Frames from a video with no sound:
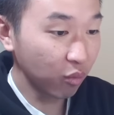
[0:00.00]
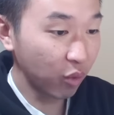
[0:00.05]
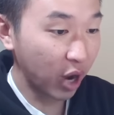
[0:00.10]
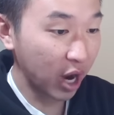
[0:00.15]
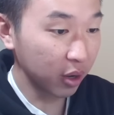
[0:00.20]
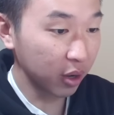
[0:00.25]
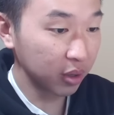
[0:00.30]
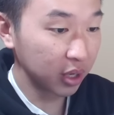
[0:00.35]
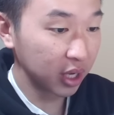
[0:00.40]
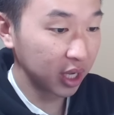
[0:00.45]

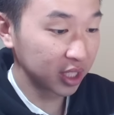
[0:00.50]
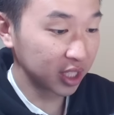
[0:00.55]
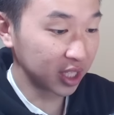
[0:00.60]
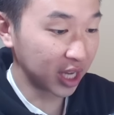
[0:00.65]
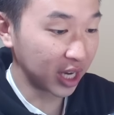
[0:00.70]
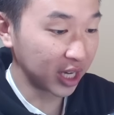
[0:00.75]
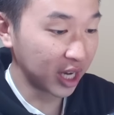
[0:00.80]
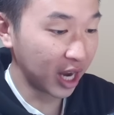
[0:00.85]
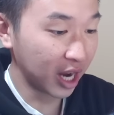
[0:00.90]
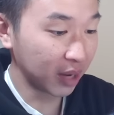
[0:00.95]
Wow. To
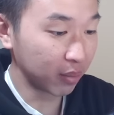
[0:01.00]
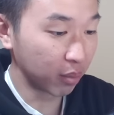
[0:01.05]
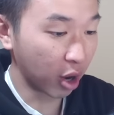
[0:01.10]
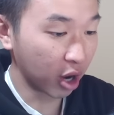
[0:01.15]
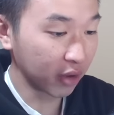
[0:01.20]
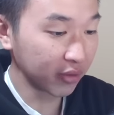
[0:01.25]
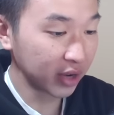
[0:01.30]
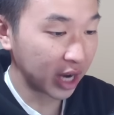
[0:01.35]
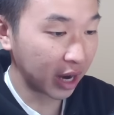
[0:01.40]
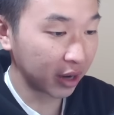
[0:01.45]
99,
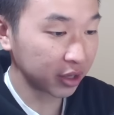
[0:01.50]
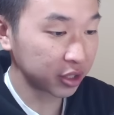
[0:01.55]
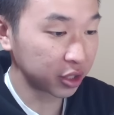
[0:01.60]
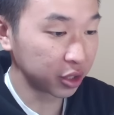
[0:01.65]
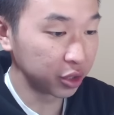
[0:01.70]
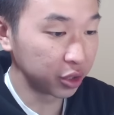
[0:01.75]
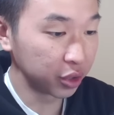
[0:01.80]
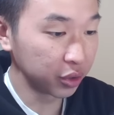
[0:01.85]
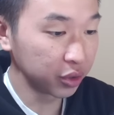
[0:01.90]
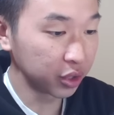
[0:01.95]
Marvin
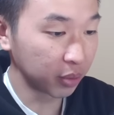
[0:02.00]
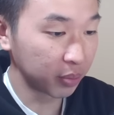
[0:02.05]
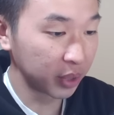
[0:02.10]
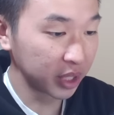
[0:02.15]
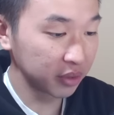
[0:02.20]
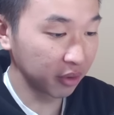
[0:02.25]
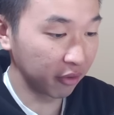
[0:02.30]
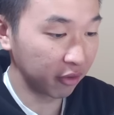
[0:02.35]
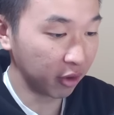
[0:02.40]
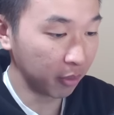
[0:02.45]
Harrison Jr.,
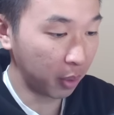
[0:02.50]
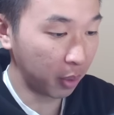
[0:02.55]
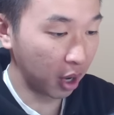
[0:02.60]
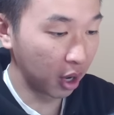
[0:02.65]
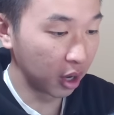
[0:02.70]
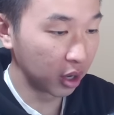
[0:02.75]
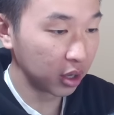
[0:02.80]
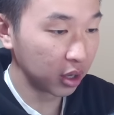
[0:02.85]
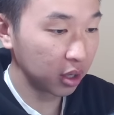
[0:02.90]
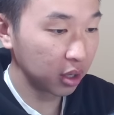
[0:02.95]
piece of
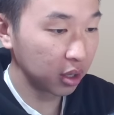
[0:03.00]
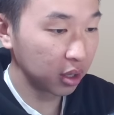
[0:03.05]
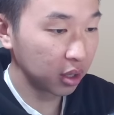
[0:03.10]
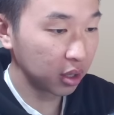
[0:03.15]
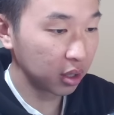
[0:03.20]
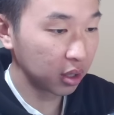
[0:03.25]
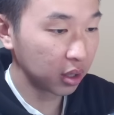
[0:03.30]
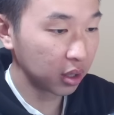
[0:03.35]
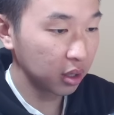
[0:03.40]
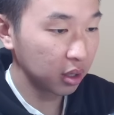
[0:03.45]
football.
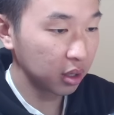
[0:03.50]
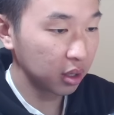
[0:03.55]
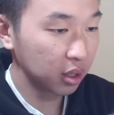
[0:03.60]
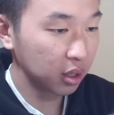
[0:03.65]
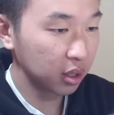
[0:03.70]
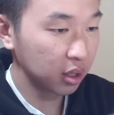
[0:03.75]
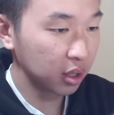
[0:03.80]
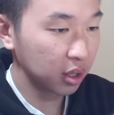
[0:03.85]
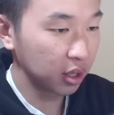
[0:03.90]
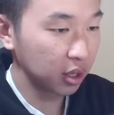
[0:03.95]

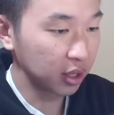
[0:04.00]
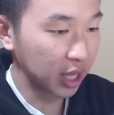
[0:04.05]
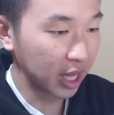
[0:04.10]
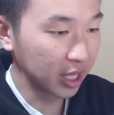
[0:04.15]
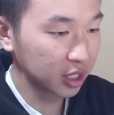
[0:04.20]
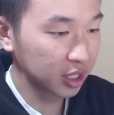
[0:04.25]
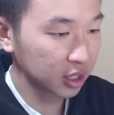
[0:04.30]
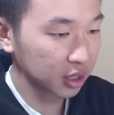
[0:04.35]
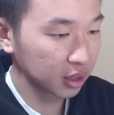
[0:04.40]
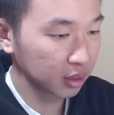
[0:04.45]

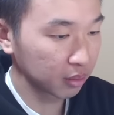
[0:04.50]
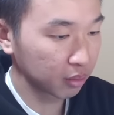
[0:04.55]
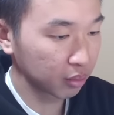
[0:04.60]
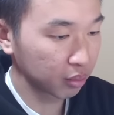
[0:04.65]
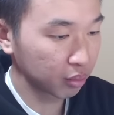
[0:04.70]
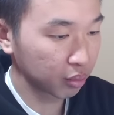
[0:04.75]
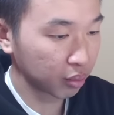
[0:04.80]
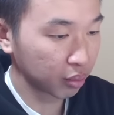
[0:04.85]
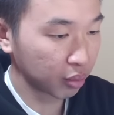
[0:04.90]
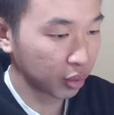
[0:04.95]
That's
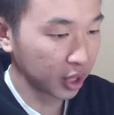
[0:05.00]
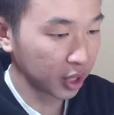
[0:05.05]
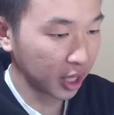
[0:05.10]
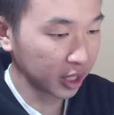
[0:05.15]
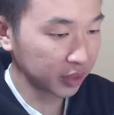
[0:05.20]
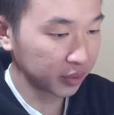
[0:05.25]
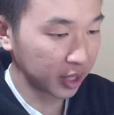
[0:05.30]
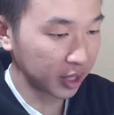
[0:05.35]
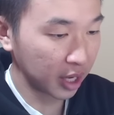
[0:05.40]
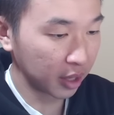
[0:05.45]
pretty
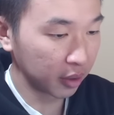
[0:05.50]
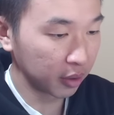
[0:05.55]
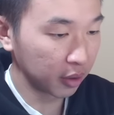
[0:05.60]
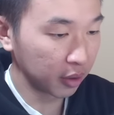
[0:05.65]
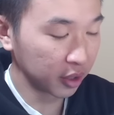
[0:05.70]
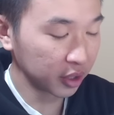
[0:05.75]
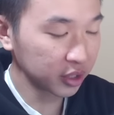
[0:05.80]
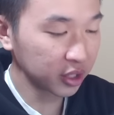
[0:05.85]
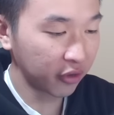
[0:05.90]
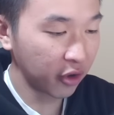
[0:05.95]
nice right now.
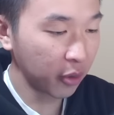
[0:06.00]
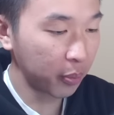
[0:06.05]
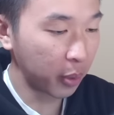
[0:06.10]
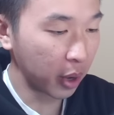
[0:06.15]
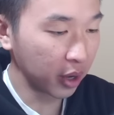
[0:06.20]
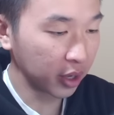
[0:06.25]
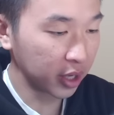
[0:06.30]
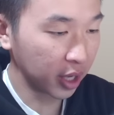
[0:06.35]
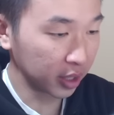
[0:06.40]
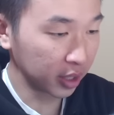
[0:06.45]
Well, there's the
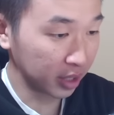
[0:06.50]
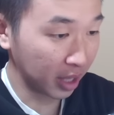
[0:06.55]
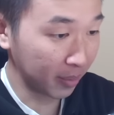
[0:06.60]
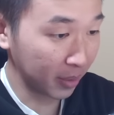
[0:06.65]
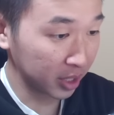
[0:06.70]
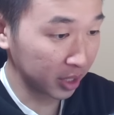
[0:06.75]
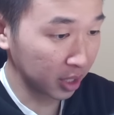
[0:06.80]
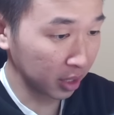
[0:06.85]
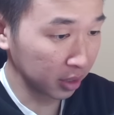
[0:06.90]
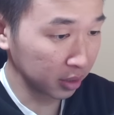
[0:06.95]
football. Okay, so that
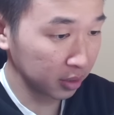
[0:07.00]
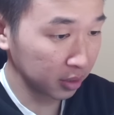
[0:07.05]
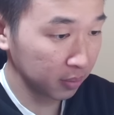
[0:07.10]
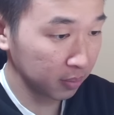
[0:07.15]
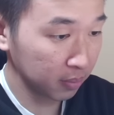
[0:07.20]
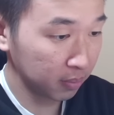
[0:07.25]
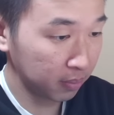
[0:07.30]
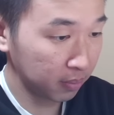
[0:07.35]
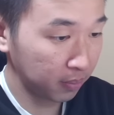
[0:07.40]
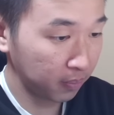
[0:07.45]
makes sense.
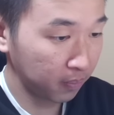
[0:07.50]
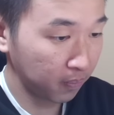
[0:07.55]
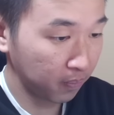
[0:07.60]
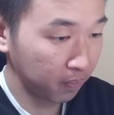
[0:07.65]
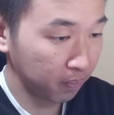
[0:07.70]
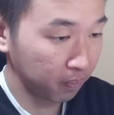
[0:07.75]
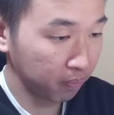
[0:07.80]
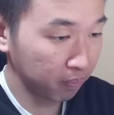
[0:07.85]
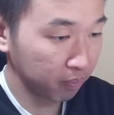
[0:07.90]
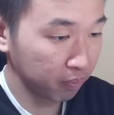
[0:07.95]

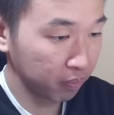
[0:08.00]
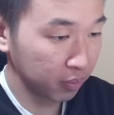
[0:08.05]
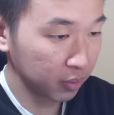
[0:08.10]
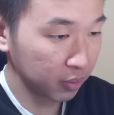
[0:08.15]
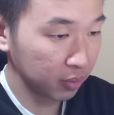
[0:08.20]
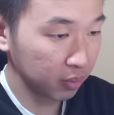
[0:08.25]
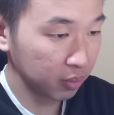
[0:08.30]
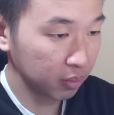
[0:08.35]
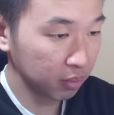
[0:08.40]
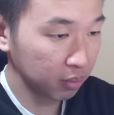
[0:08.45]

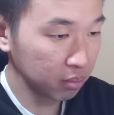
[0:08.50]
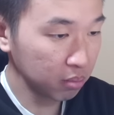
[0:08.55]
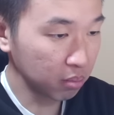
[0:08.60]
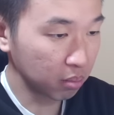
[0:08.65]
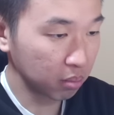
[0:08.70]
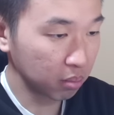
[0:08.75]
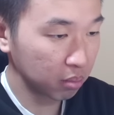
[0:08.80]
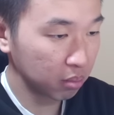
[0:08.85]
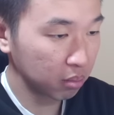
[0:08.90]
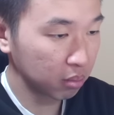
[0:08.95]
Hmm.
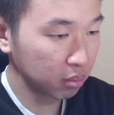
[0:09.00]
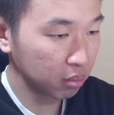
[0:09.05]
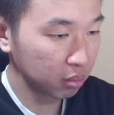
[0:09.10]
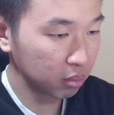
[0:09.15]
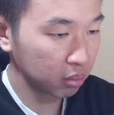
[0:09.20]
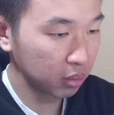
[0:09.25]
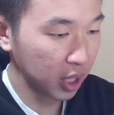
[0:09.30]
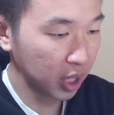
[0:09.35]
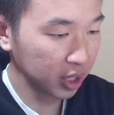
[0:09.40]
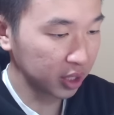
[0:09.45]

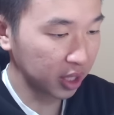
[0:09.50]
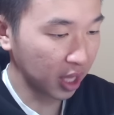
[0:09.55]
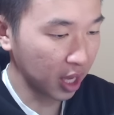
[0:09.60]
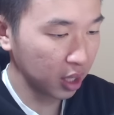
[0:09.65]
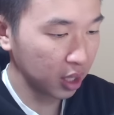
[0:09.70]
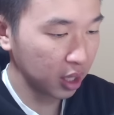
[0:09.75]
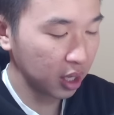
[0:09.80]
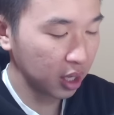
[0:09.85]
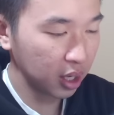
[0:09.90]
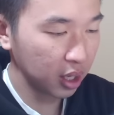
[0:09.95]
I like
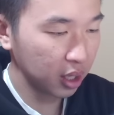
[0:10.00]
that.